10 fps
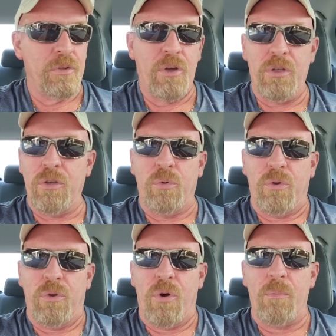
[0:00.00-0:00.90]
you, you,
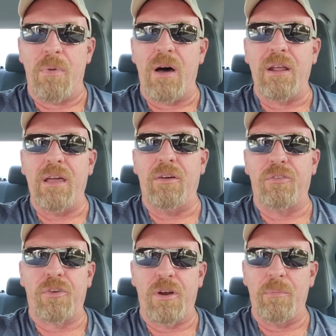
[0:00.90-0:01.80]
your money
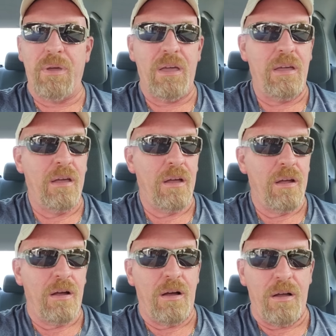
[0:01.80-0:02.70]
is going to be
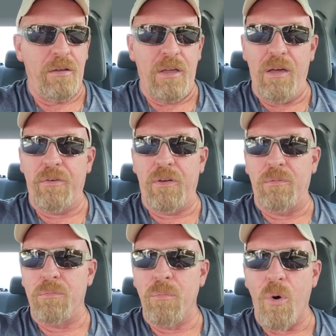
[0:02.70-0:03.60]

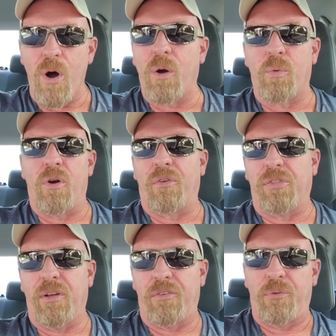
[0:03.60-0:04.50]
even more
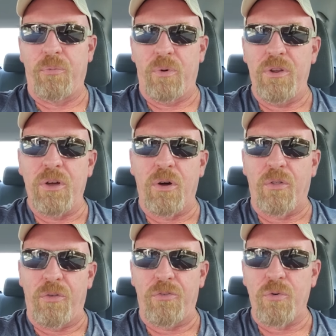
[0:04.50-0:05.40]
worthless when you go
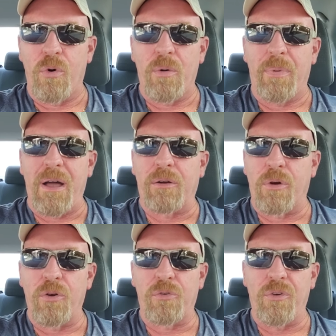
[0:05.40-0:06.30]
to the store to buy
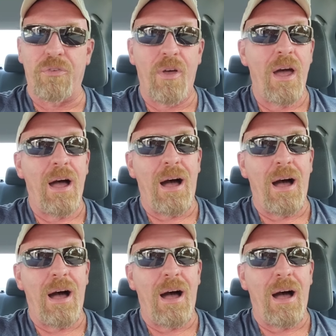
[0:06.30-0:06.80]
groceries.